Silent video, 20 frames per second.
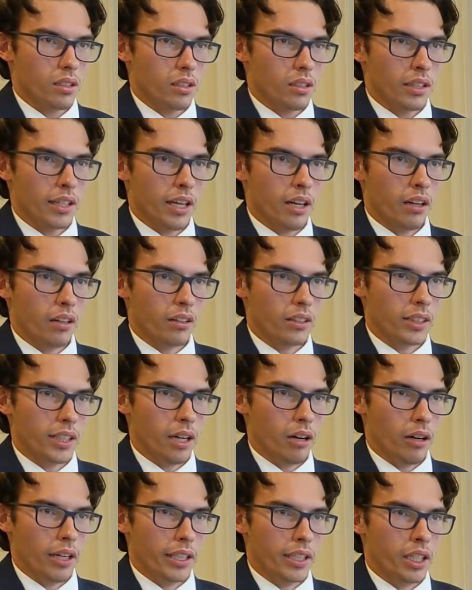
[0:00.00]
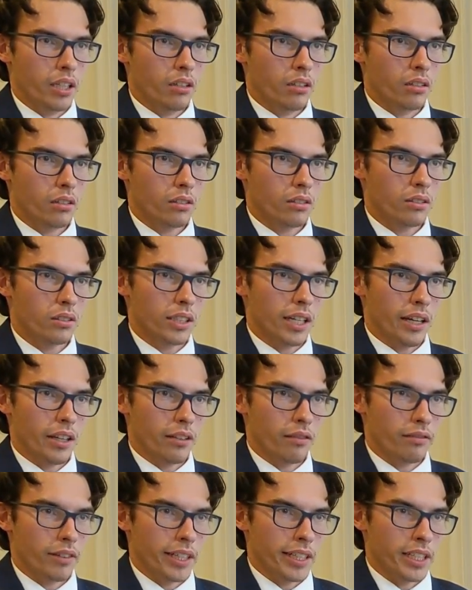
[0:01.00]
now I know. Now
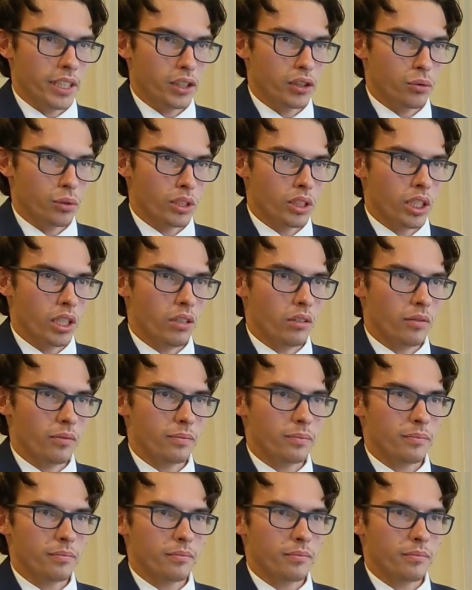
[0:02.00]
the fans will know.